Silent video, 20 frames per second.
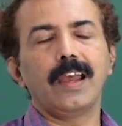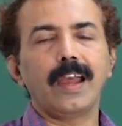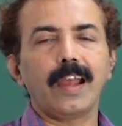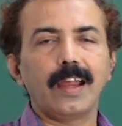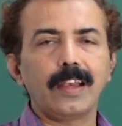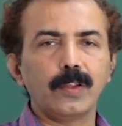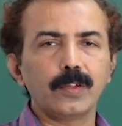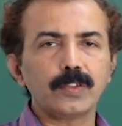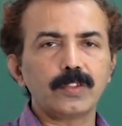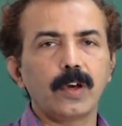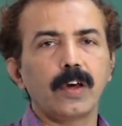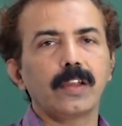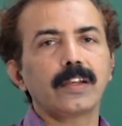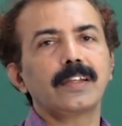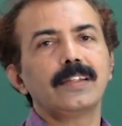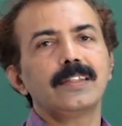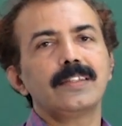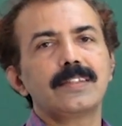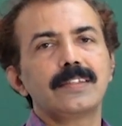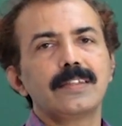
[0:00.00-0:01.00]
and those
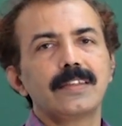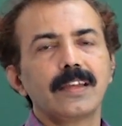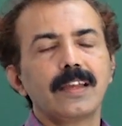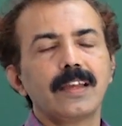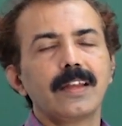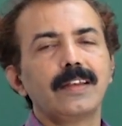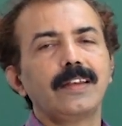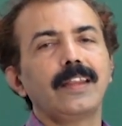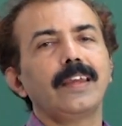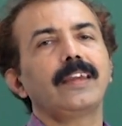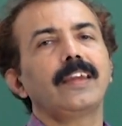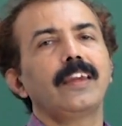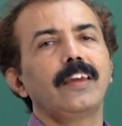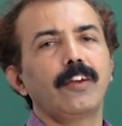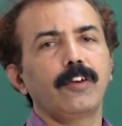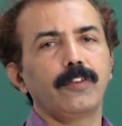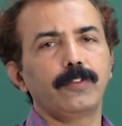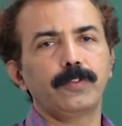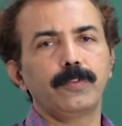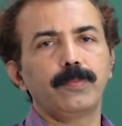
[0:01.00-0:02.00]
organs take
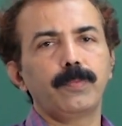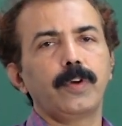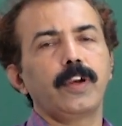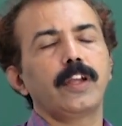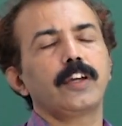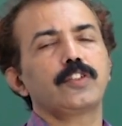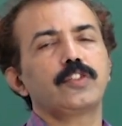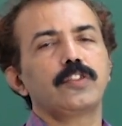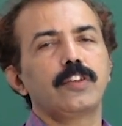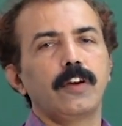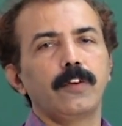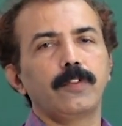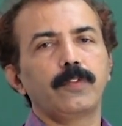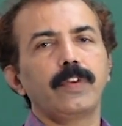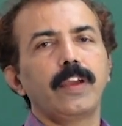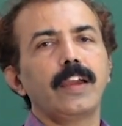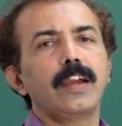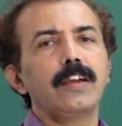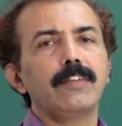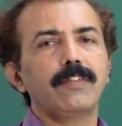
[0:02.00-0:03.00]
care of production
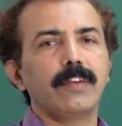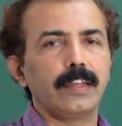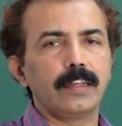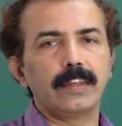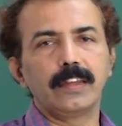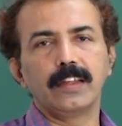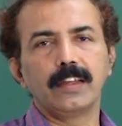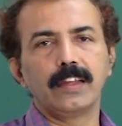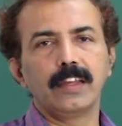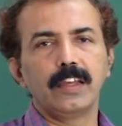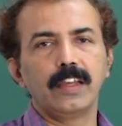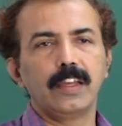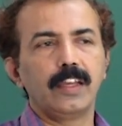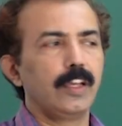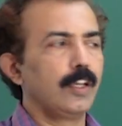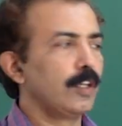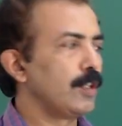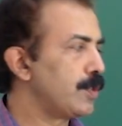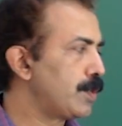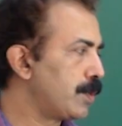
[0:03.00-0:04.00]
of young one.
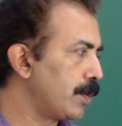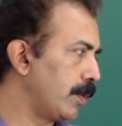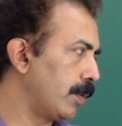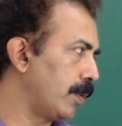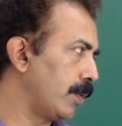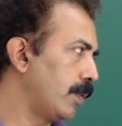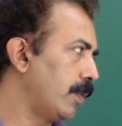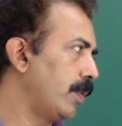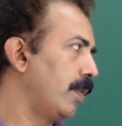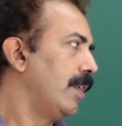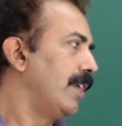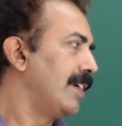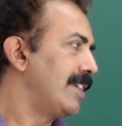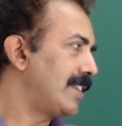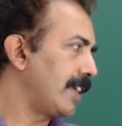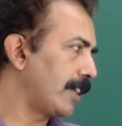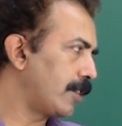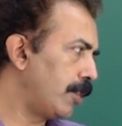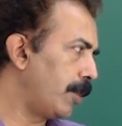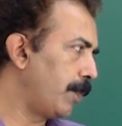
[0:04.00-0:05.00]
So,
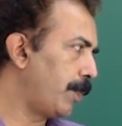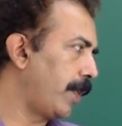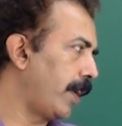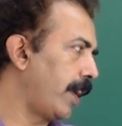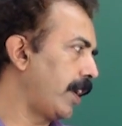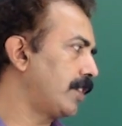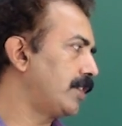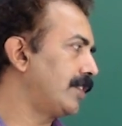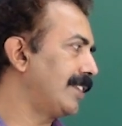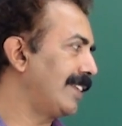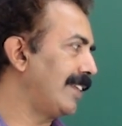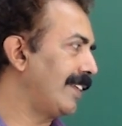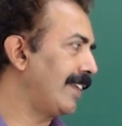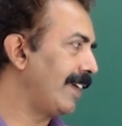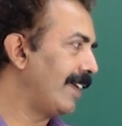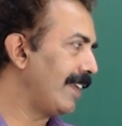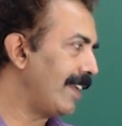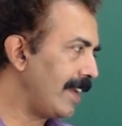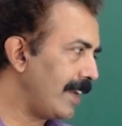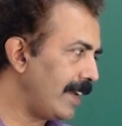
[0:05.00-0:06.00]
sexual
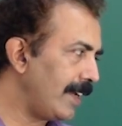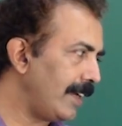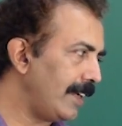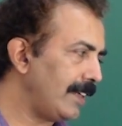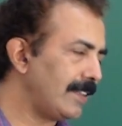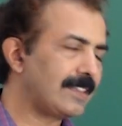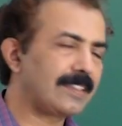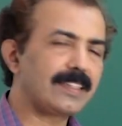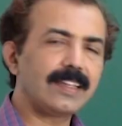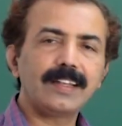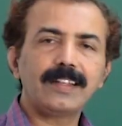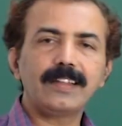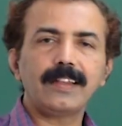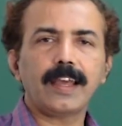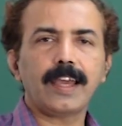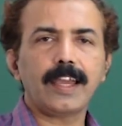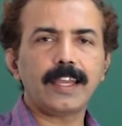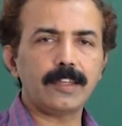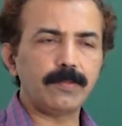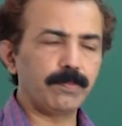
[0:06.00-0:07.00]
reproduction needs
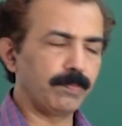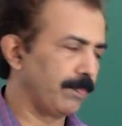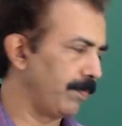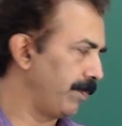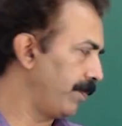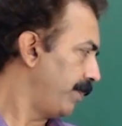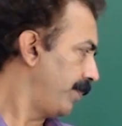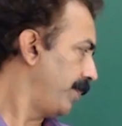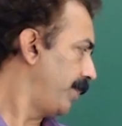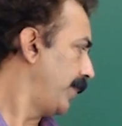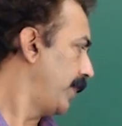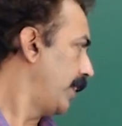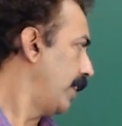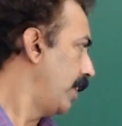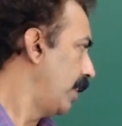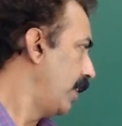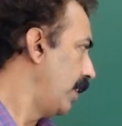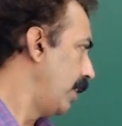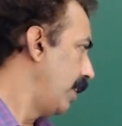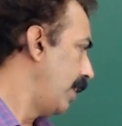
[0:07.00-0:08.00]
time.
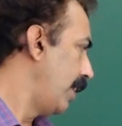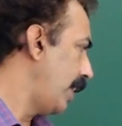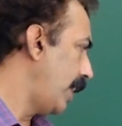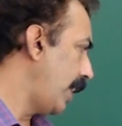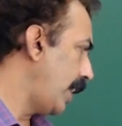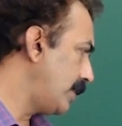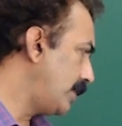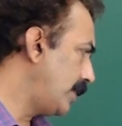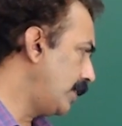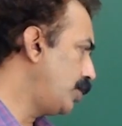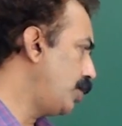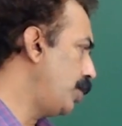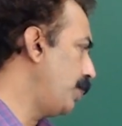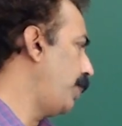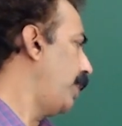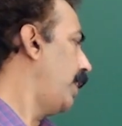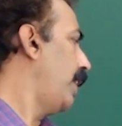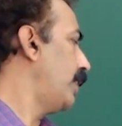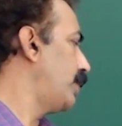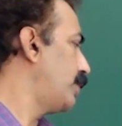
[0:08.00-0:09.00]
Asexual
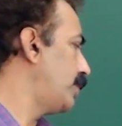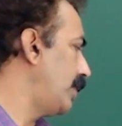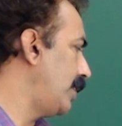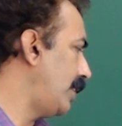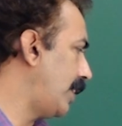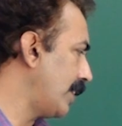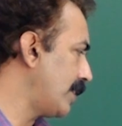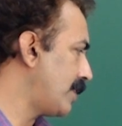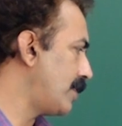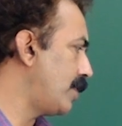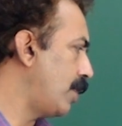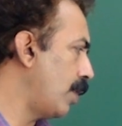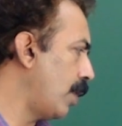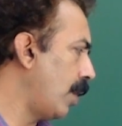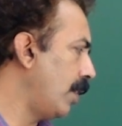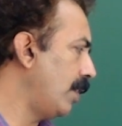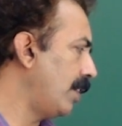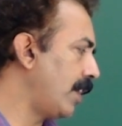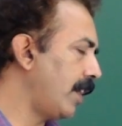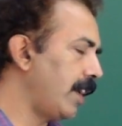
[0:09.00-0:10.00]
reproduction does
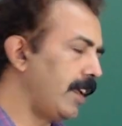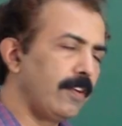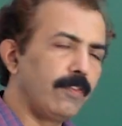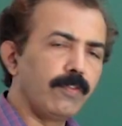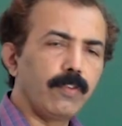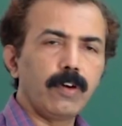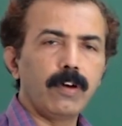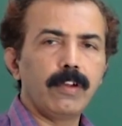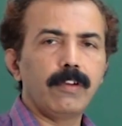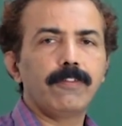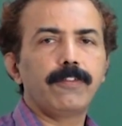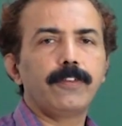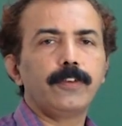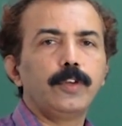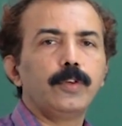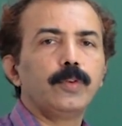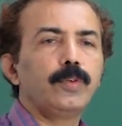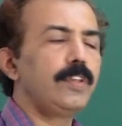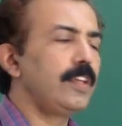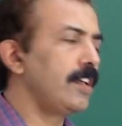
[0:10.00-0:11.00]
not
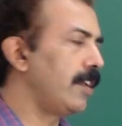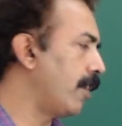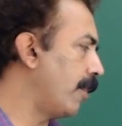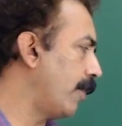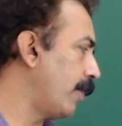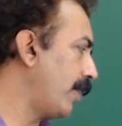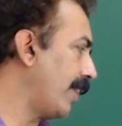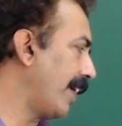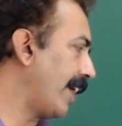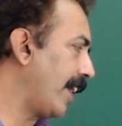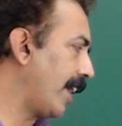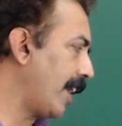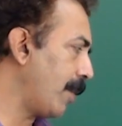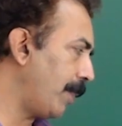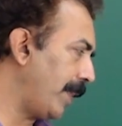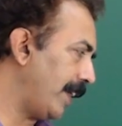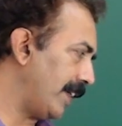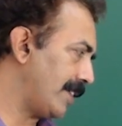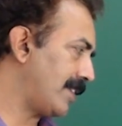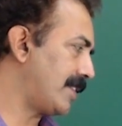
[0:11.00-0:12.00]
involve union of
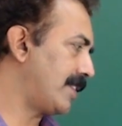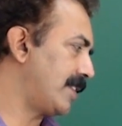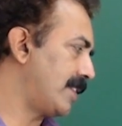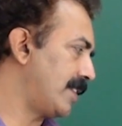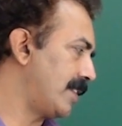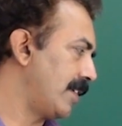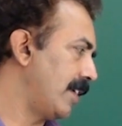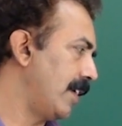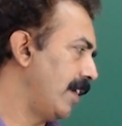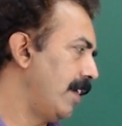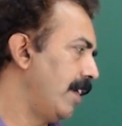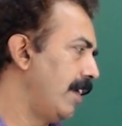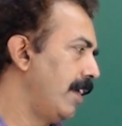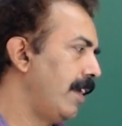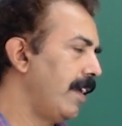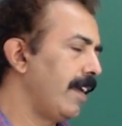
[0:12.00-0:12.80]
gametes.